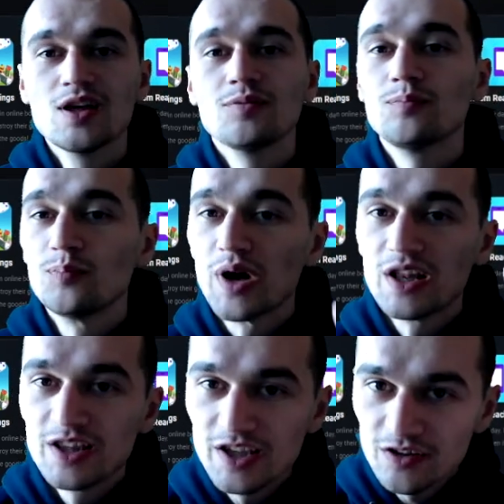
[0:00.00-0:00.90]

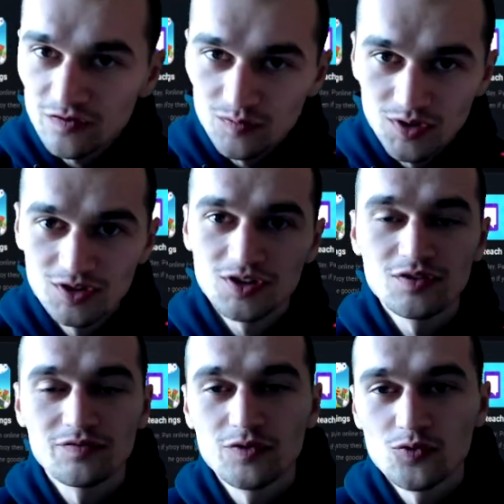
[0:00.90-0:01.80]
Believe me
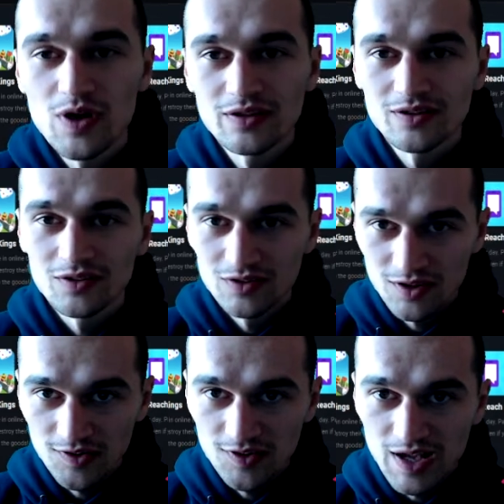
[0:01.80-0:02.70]
if you want,
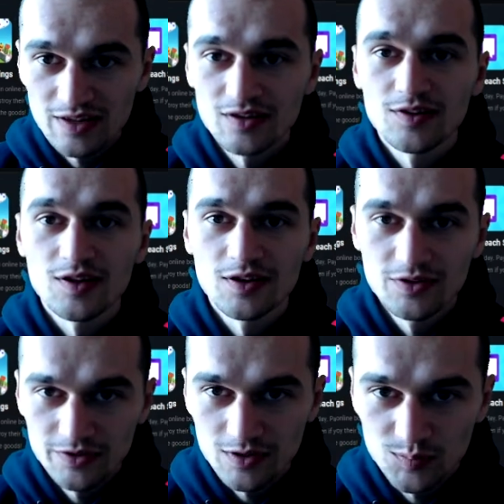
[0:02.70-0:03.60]
this site is
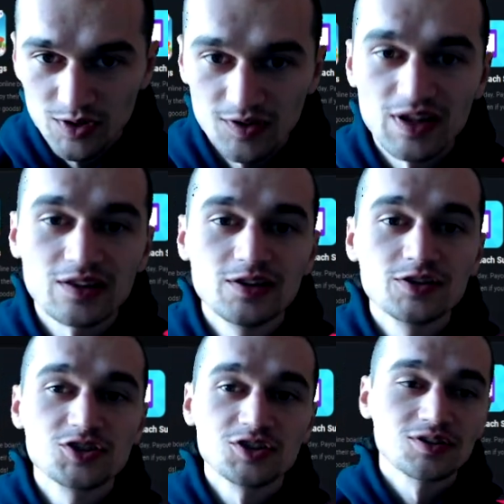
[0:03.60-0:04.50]
100%
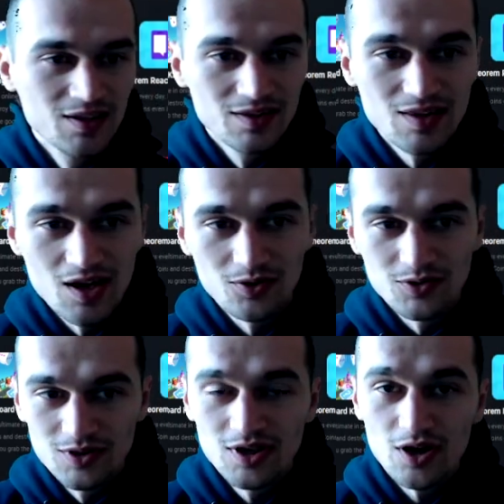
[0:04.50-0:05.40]
legit. Now,
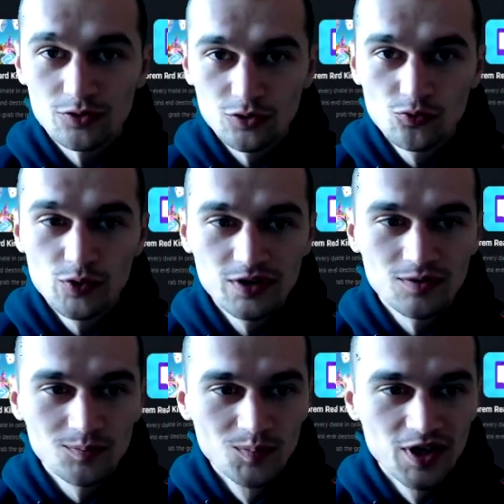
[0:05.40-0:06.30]
how do you win
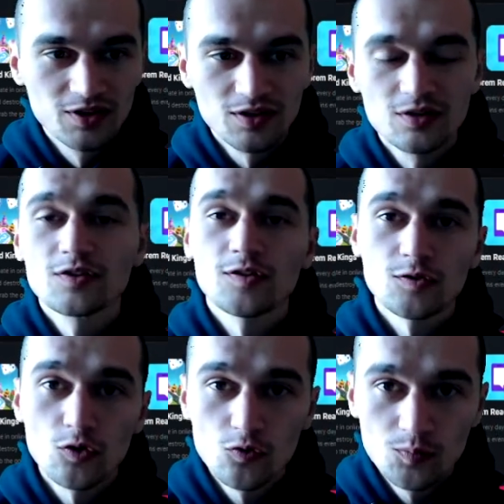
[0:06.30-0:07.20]
money?
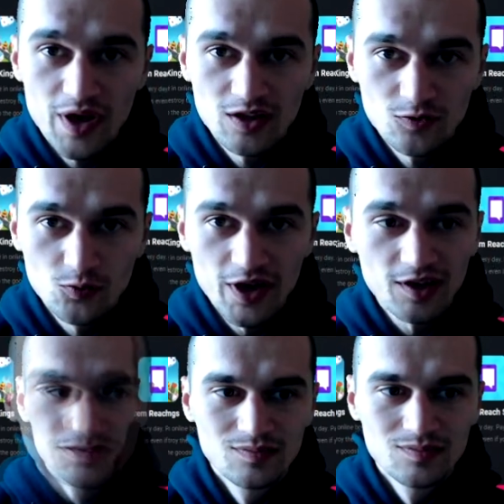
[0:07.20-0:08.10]
So many
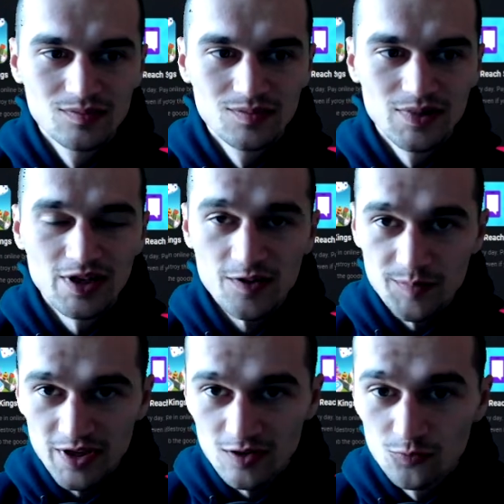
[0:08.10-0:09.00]
ways. Let's
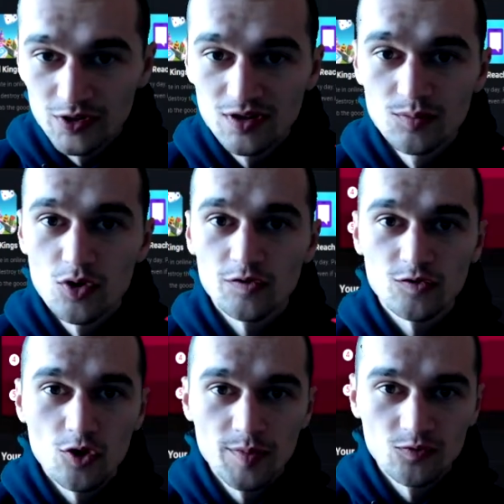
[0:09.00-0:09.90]
begin with the most
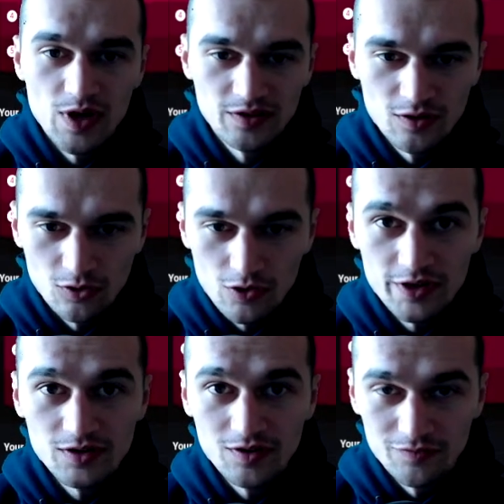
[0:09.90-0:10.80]
common one,
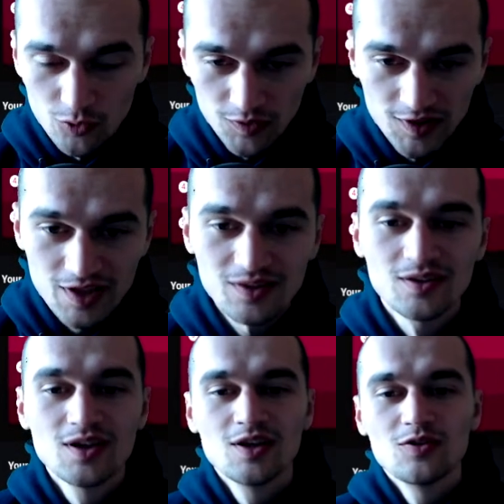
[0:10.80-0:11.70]
rolling the faucet,
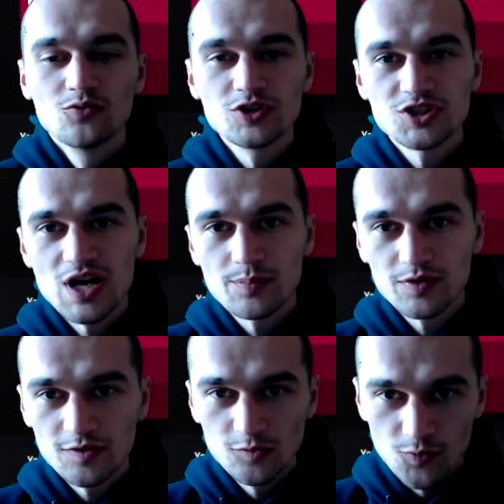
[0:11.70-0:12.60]
which
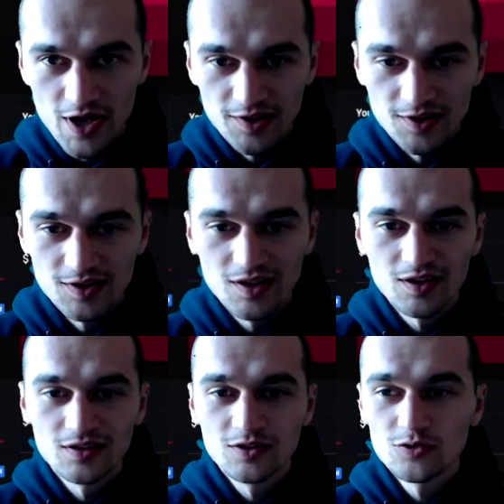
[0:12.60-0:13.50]
happens twice a
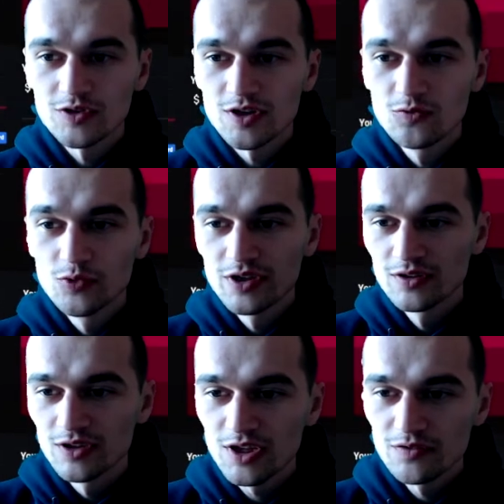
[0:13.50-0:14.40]
day. You can
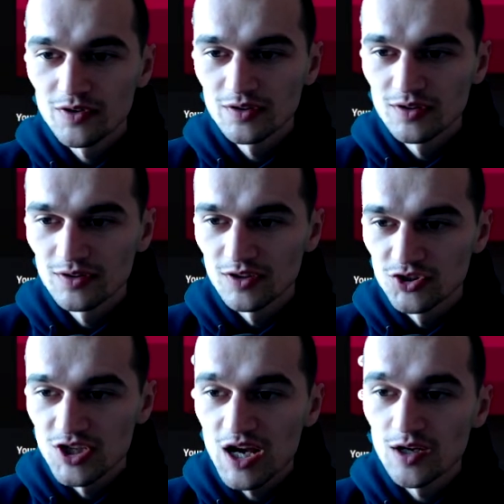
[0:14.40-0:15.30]
win even the
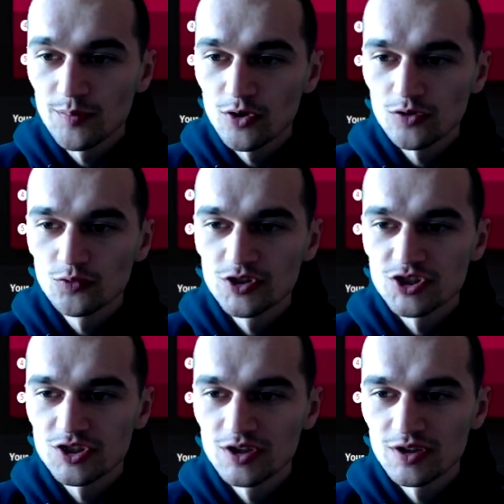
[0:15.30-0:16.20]
jackpot,
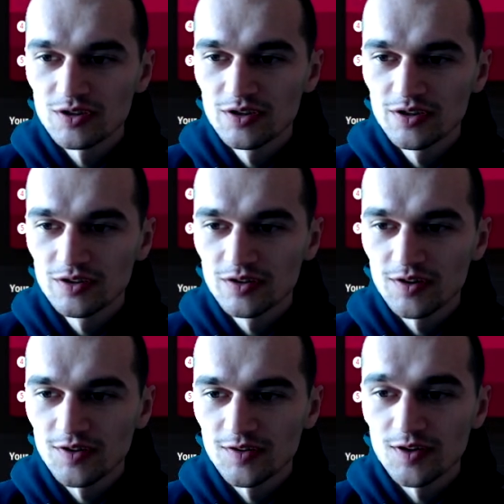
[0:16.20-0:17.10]
which currently
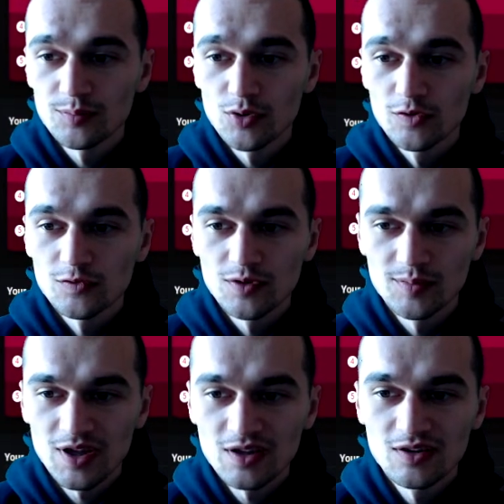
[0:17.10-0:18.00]
this is supposed to
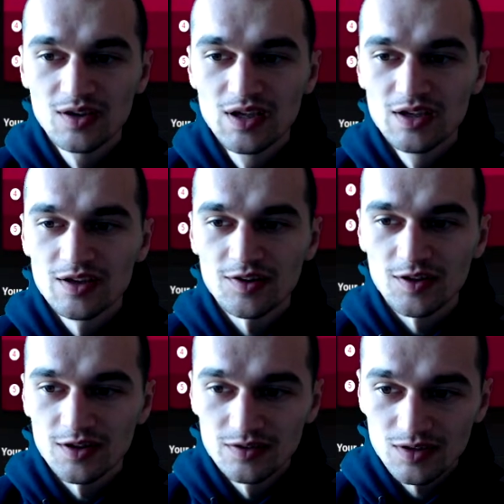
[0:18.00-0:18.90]
update, is
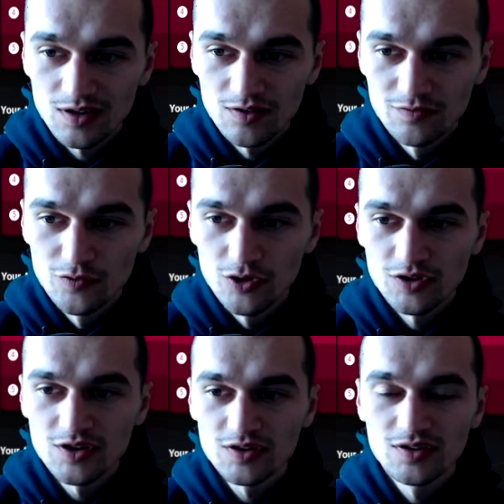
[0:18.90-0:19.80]

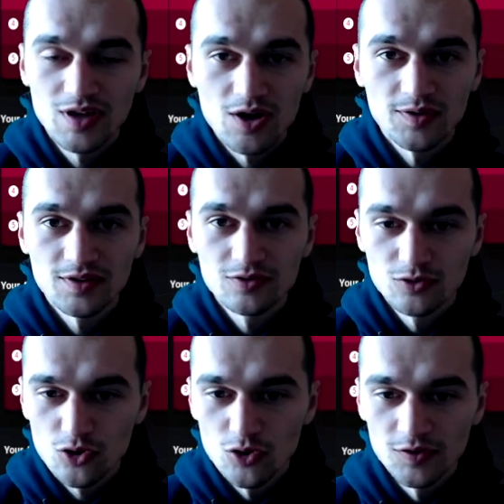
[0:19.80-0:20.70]
140,000
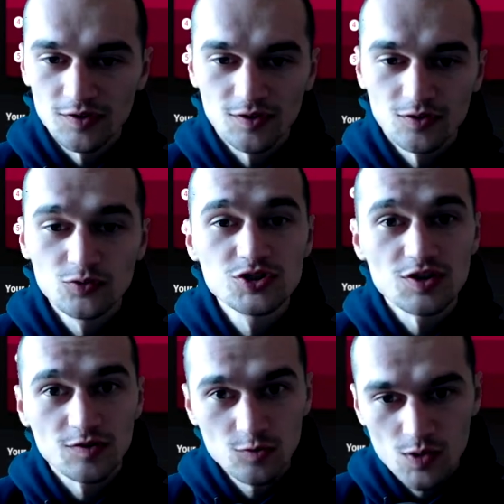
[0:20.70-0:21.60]
coins, which
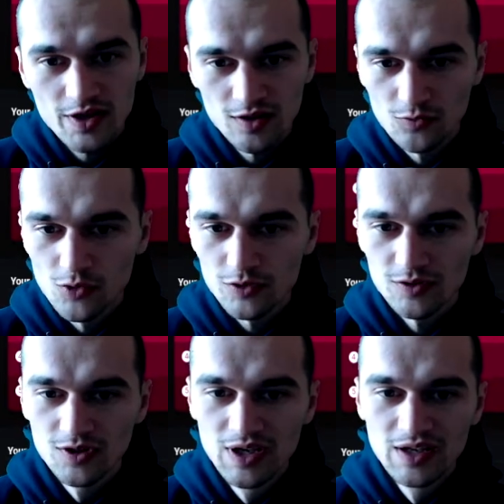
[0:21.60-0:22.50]
is quite a lot
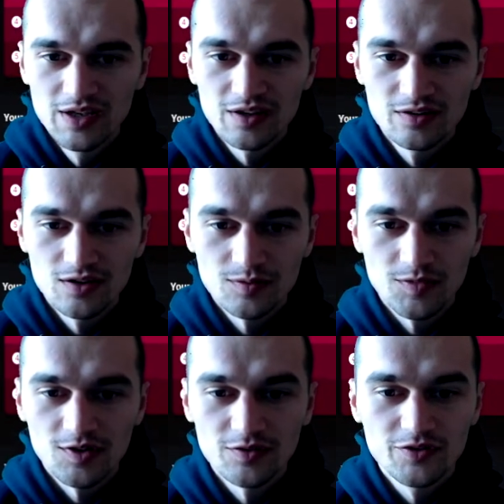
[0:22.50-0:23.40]
in
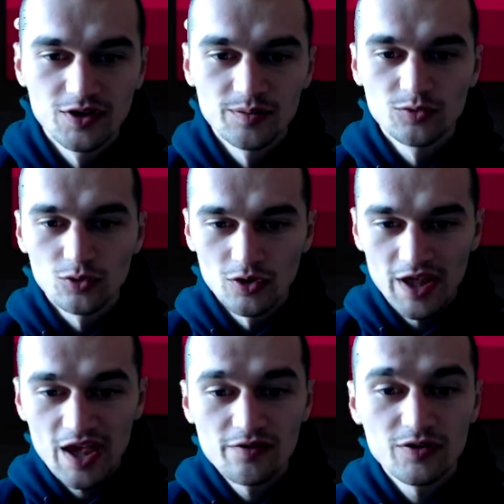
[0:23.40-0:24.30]
terms of crypto.
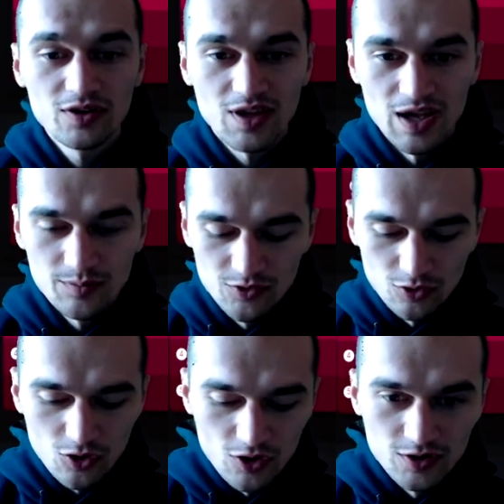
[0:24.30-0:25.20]
Every time you're
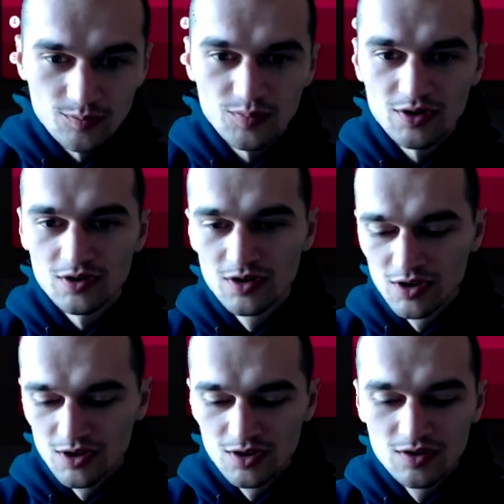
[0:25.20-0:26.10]
gonna be
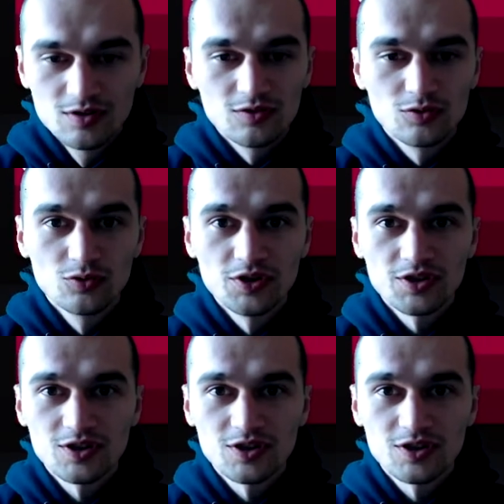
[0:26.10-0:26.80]
doing